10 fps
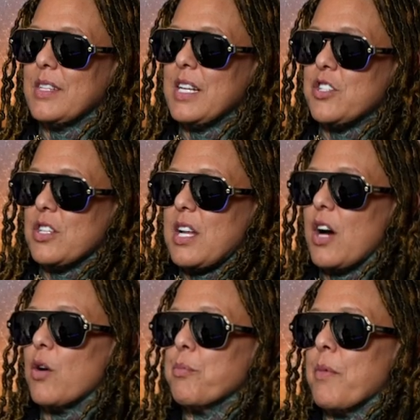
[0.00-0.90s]
it just
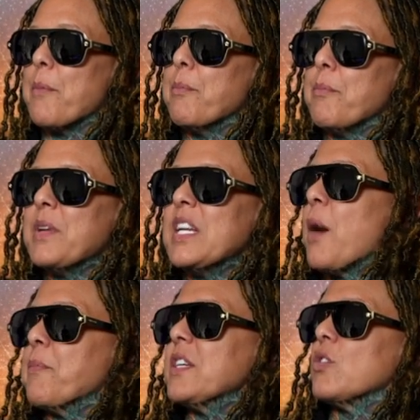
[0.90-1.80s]
helped my, me
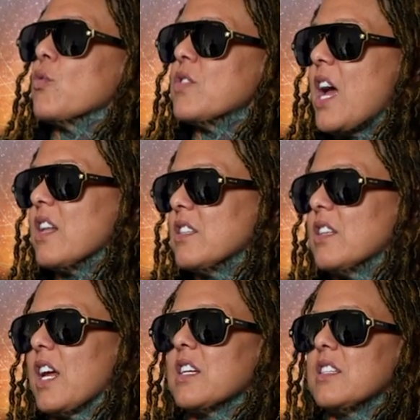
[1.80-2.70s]
not be so
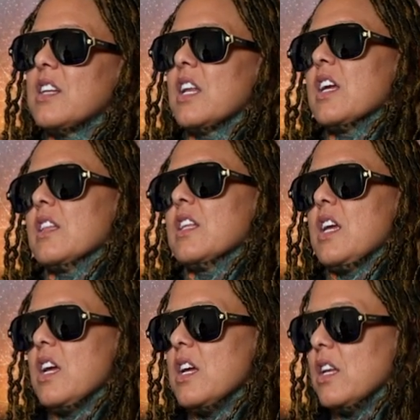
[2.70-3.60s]
tense like mm. sitting in the
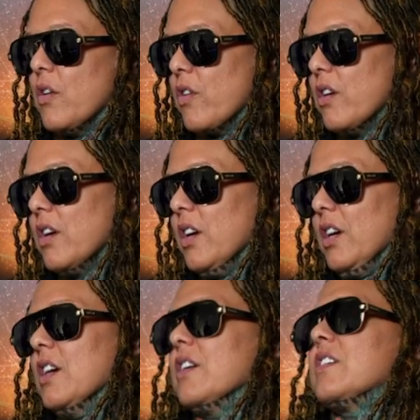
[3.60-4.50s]
heat or
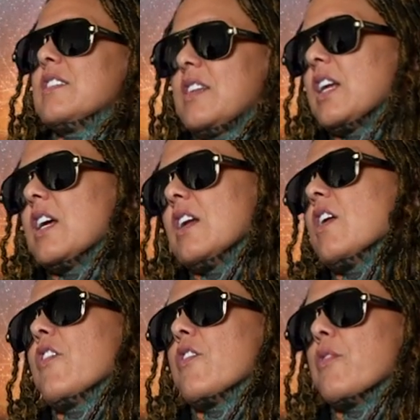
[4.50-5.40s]
sitting in
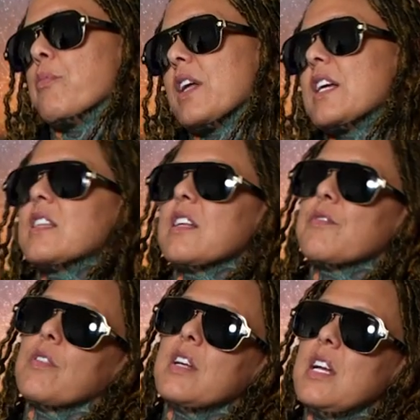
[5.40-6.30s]
another blanket
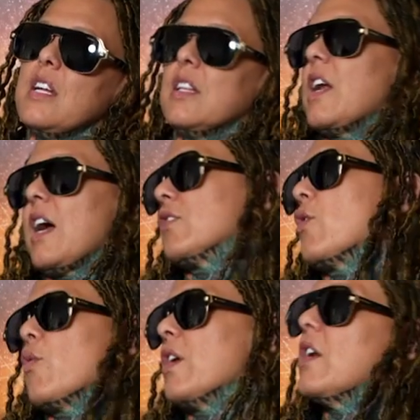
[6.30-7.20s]
that's full of heat. Then I had to
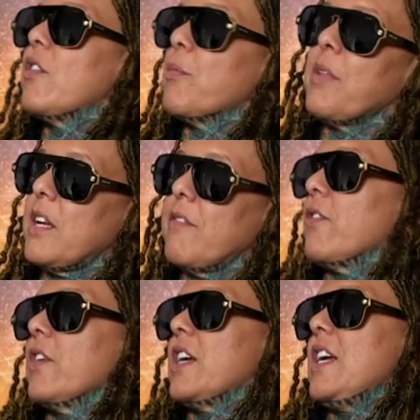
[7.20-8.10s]
go on another blanket
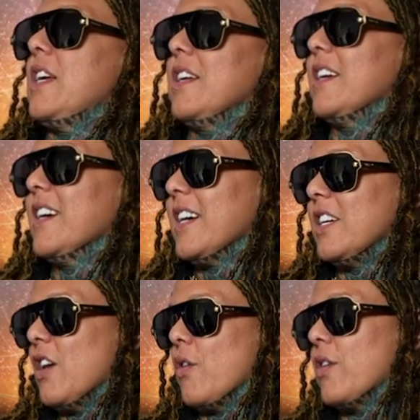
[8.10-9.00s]
full of heat. Mm.
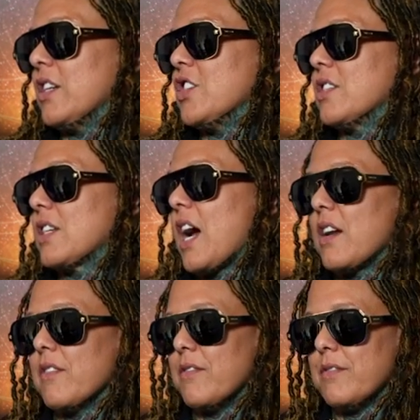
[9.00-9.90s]
You know, it just
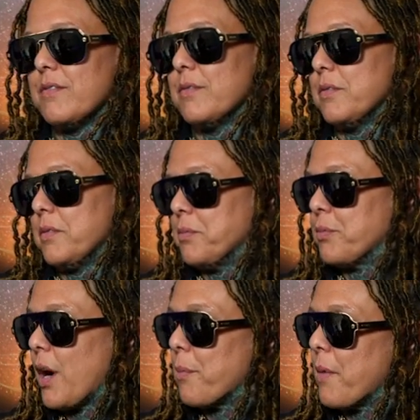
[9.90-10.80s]
kind of
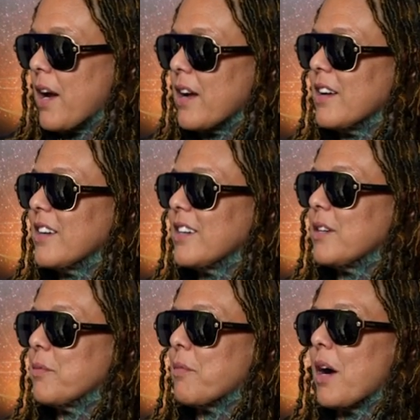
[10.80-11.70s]
brought my
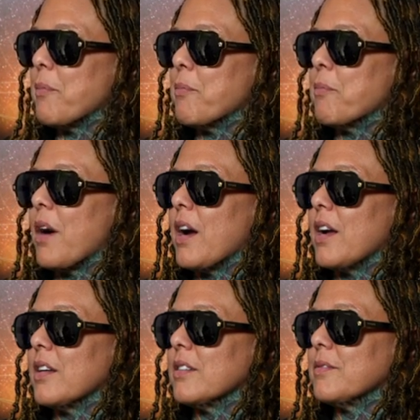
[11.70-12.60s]
my
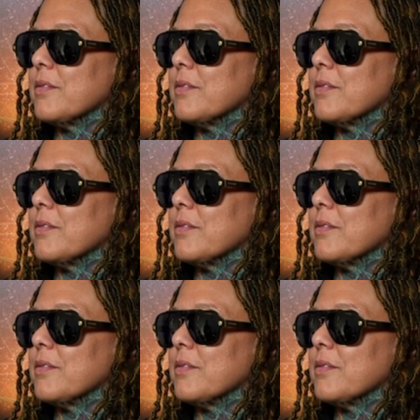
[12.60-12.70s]
my